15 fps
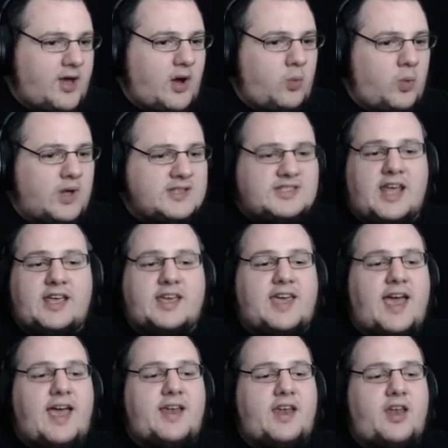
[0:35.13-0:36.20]
we are once
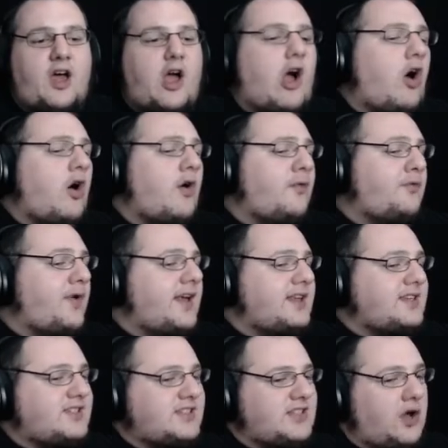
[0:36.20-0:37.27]
again in our
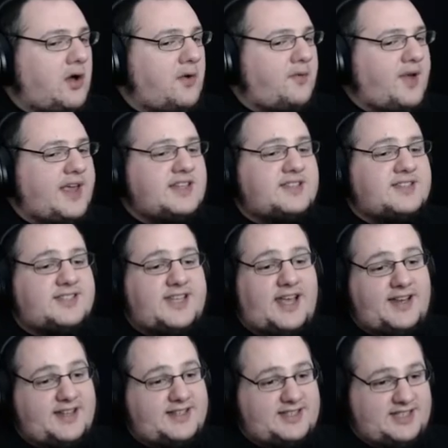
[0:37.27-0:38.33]
office of
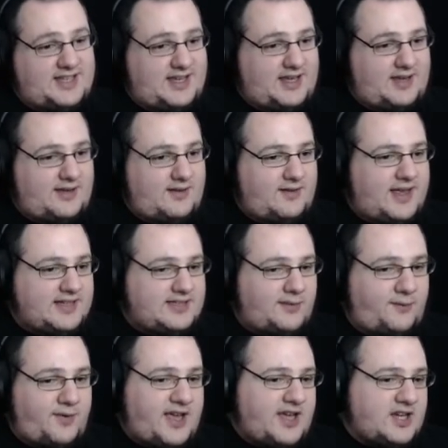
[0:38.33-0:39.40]
insanity. There's the
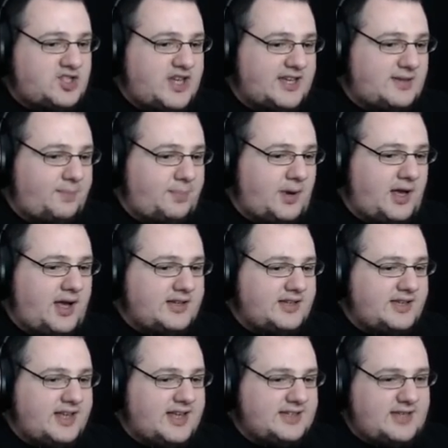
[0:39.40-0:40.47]
flesh, there's the blood,
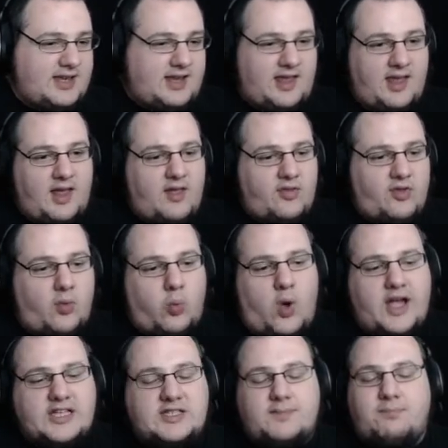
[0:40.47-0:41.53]
and there's the
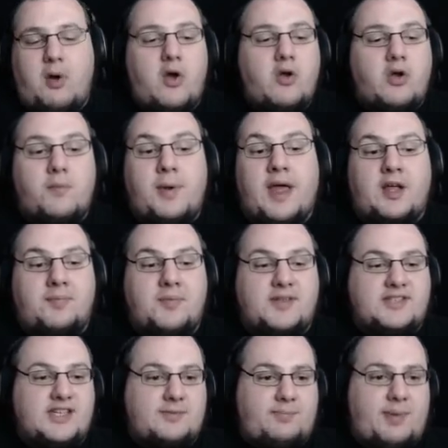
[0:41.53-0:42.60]
white bone
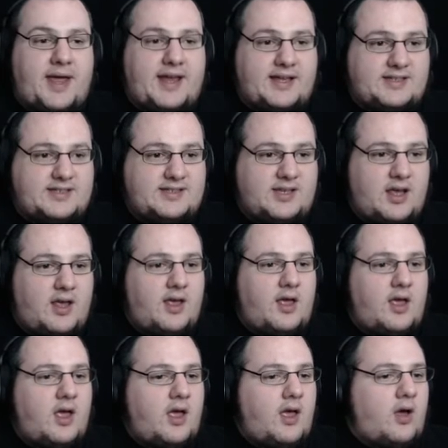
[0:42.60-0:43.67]
pigmented paint.
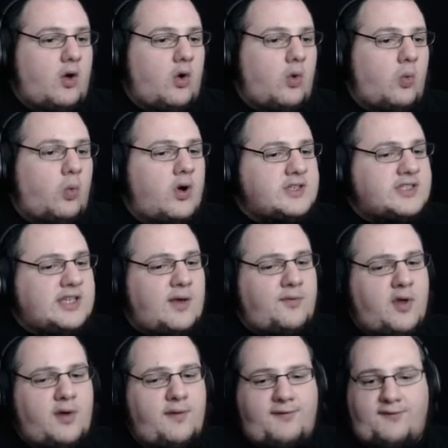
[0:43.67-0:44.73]
What
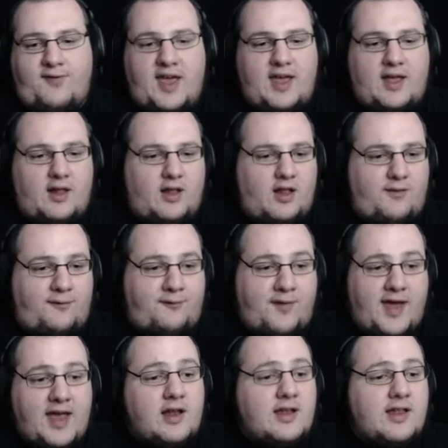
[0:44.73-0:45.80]
if you fail?
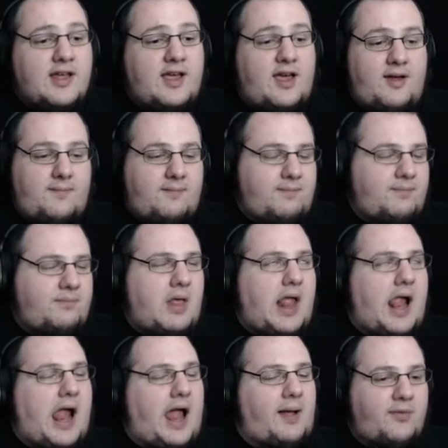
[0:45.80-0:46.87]
Failure
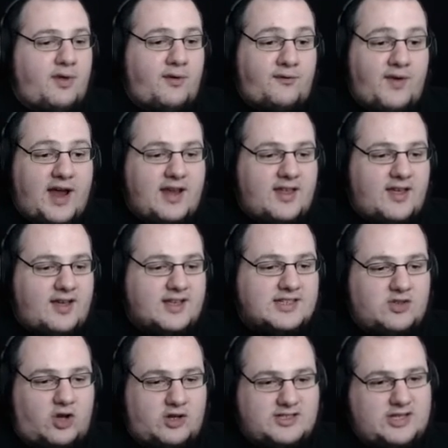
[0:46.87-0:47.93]

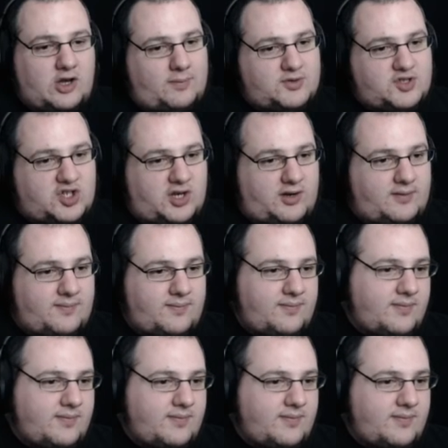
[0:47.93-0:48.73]
is not an option.